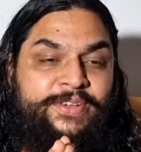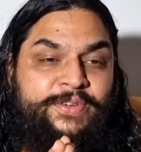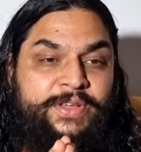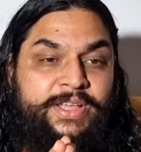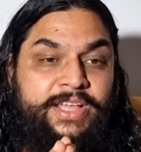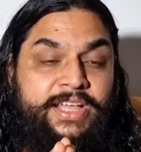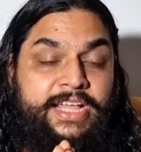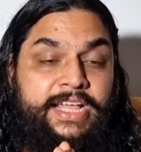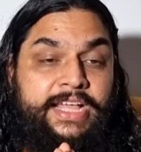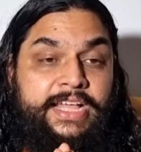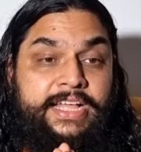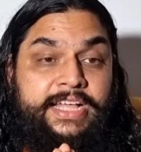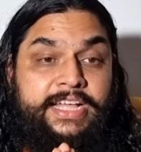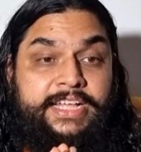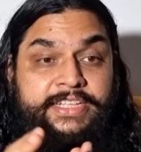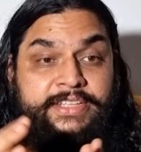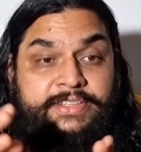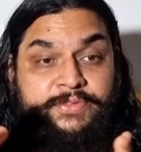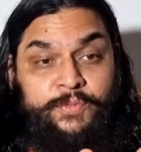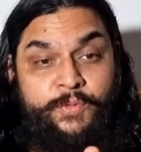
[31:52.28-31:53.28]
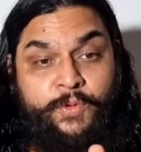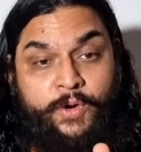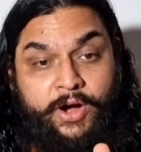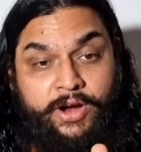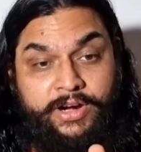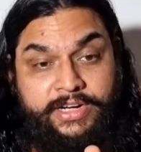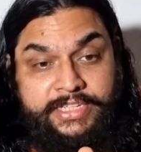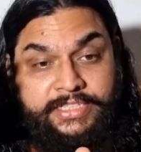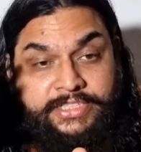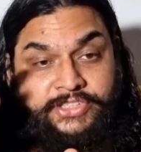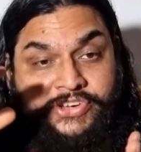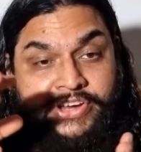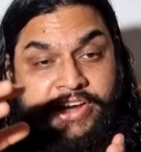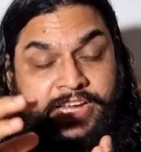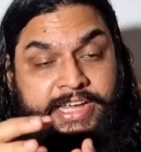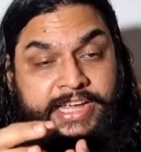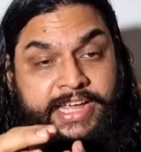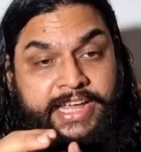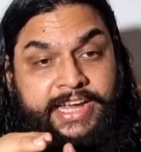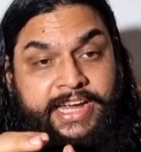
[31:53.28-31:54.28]
Okay. What is
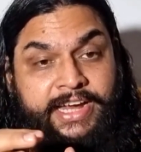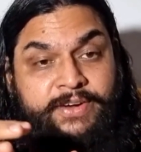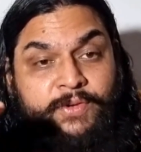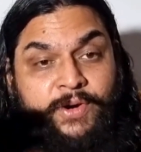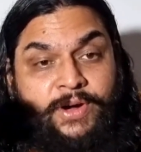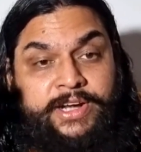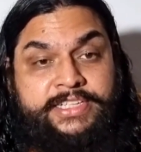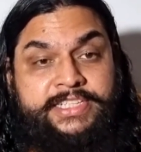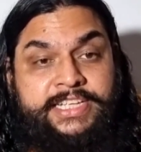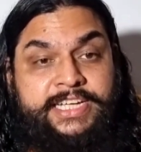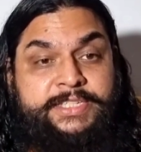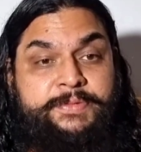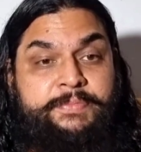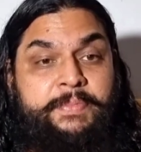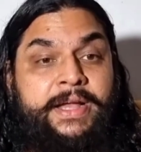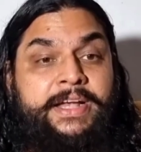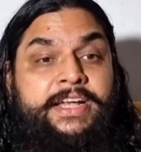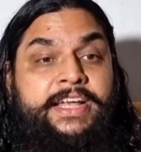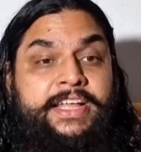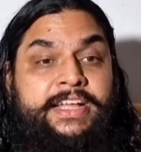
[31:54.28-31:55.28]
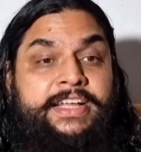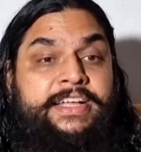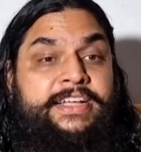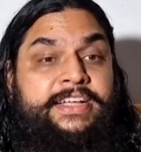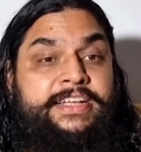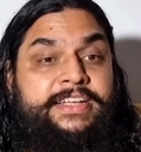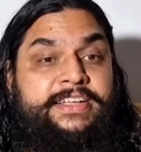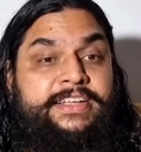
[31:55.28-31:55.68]
shrinking and what is expanding?